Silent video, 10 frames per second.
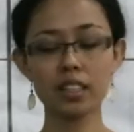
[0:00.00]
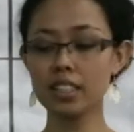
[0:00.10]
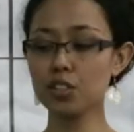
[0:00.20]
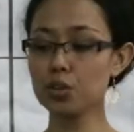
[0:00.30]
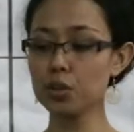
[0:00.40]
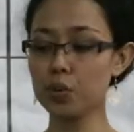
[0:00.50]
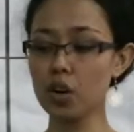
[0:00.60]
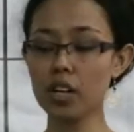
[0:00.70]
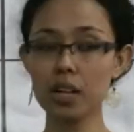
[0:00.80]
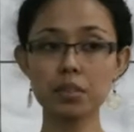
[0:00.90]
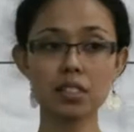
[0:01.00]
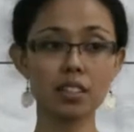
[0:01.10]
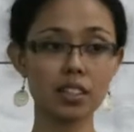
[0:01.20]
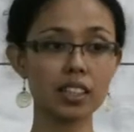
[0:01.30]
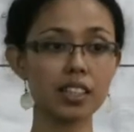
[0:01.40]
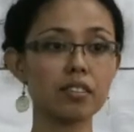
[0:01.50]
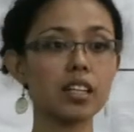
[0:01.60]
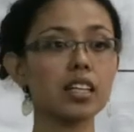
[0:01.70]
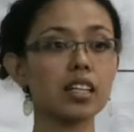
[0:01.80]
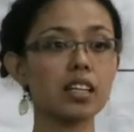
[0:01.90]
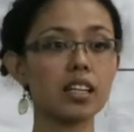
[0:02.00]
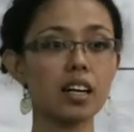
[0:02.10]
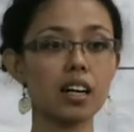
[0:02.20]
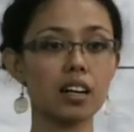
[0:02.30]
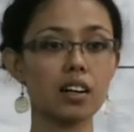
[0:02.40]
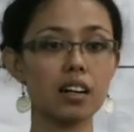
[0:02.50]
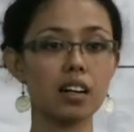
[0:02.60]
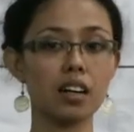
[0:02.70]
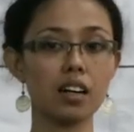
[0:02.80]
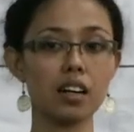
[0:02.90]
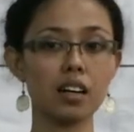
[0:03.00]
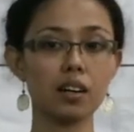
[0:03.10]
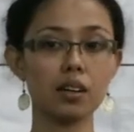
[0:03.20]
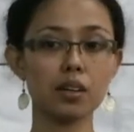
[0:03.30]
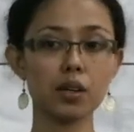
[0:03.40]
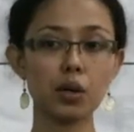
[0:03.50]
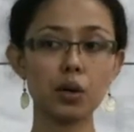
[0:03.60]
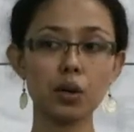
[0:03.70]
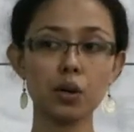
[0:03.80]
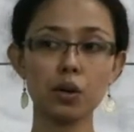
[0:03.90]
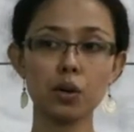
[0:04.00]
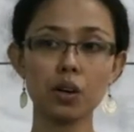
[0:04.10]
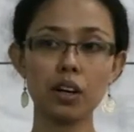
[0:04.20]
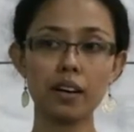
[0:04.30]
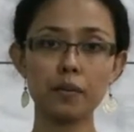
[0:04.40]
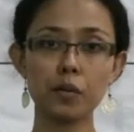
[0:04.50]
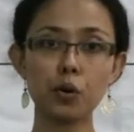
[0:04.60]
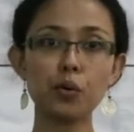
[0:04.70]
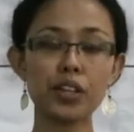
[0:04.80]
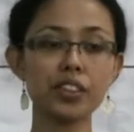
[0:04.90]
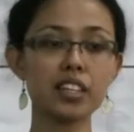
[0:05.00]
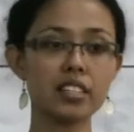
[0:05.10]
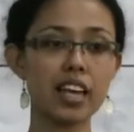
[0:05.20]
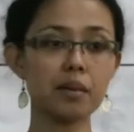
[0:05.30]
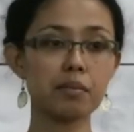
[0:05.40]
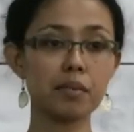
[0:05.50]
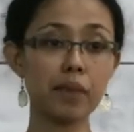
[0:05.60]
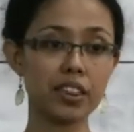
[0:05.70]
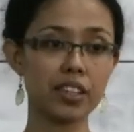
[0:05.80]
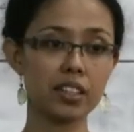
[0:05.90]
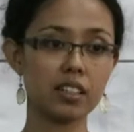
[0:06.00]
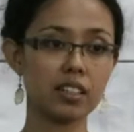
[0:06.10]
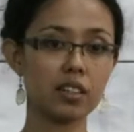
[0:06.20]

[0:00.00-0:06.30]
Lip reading: These 2 programs currently running are with the same method.